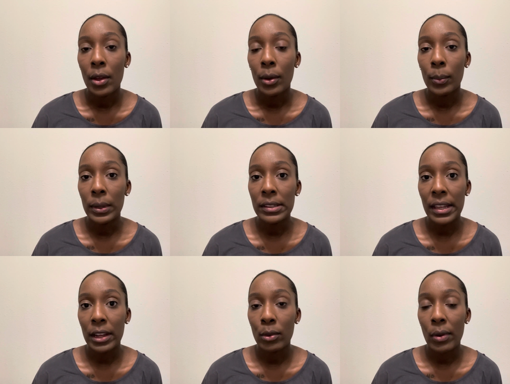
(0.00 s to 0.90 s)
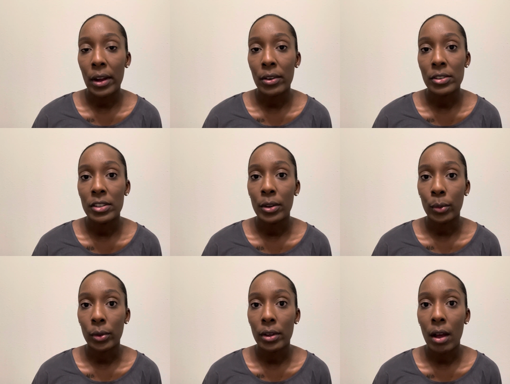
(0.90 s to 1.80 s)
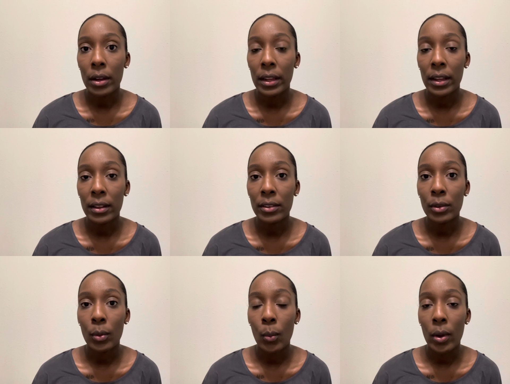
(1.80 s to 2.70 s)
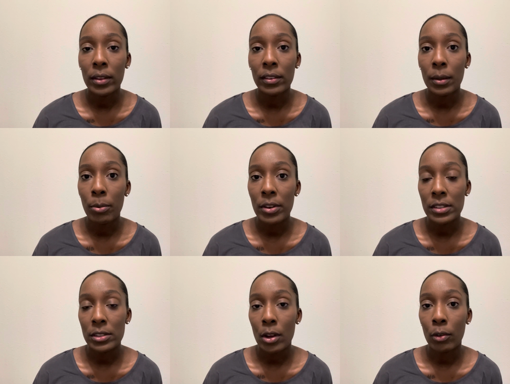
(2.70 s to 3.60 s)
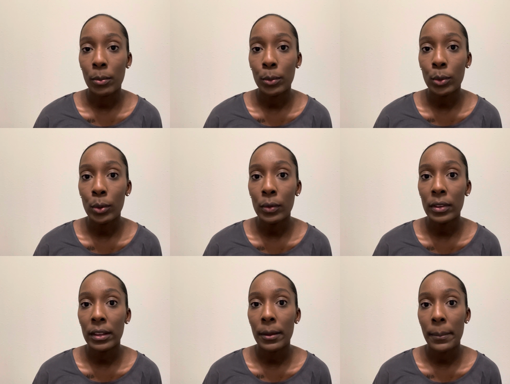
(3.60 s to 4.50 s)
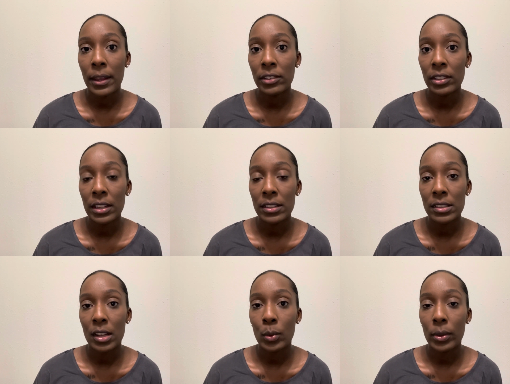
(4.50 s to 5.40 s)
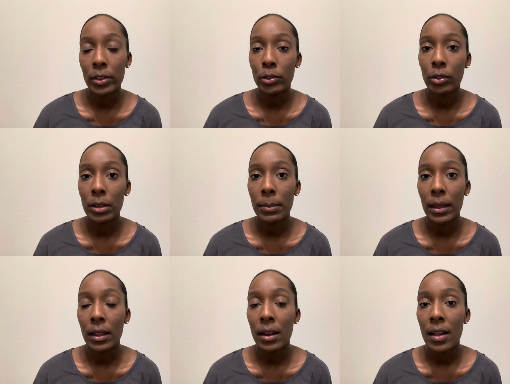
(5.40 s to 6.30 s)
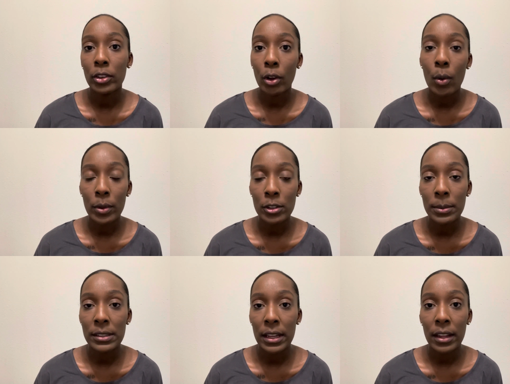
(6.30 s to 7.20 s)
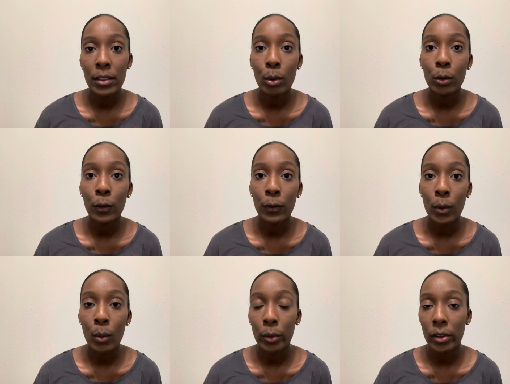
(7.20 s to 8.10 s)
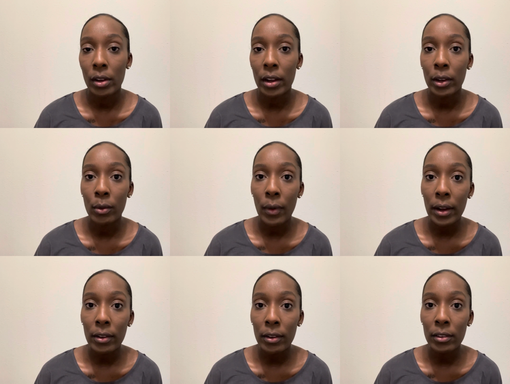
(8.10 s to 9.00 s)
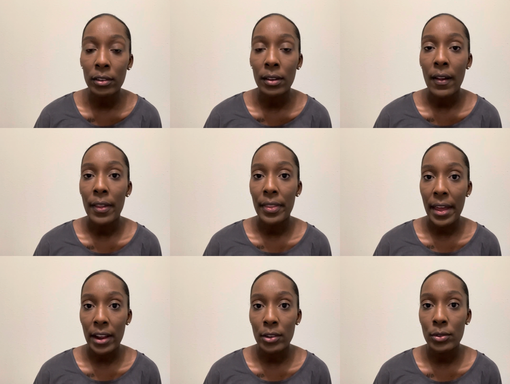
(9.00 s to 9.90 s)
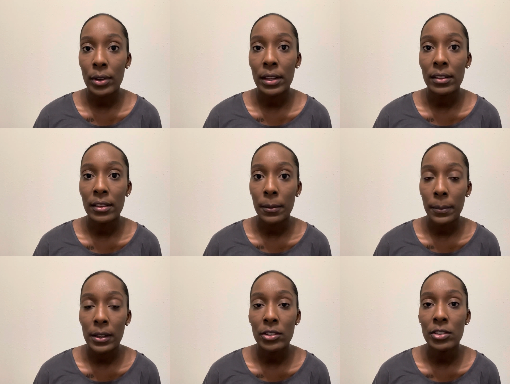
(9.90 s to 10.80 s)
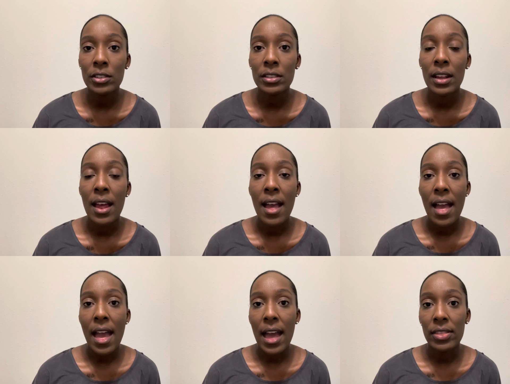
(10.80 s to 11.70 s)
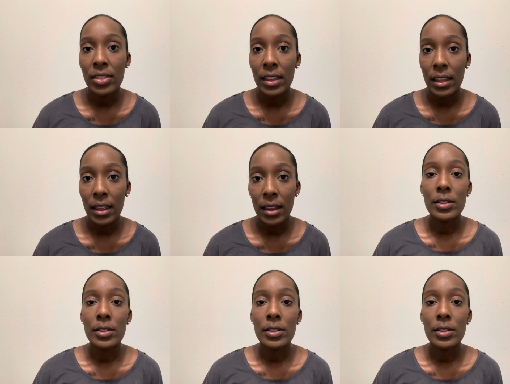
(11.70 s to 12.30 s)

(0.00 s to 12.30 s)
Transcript: We take records in orthodontics once the braces are removed and the patient is done with the treatment. You're going to be taking those full orthodontic records, the x-rays and the pictures at the end.